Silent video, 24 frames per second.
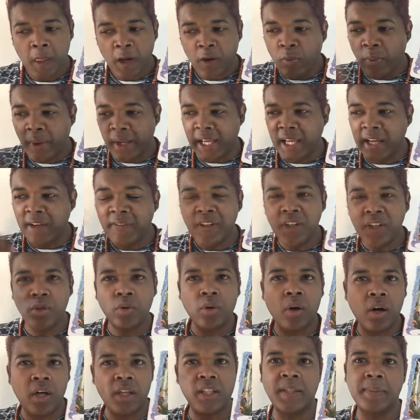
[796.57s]
Wherever
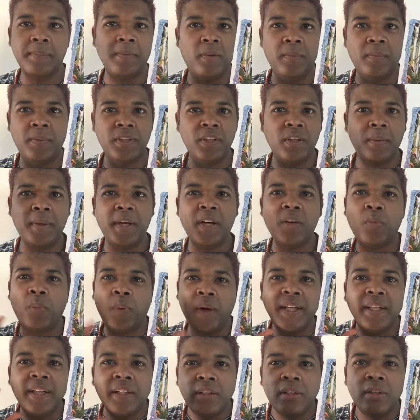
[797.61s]
you are at the moment, no matter
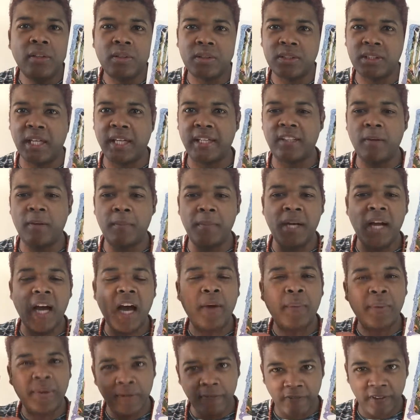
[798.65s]
what it looks like, no matter
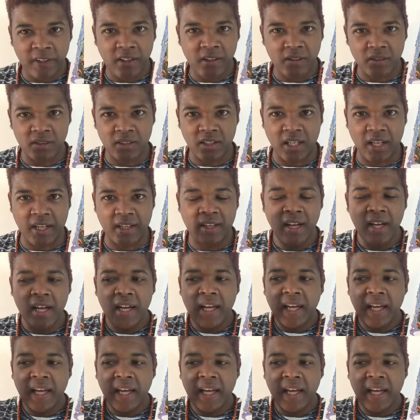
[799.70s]
how it feels like,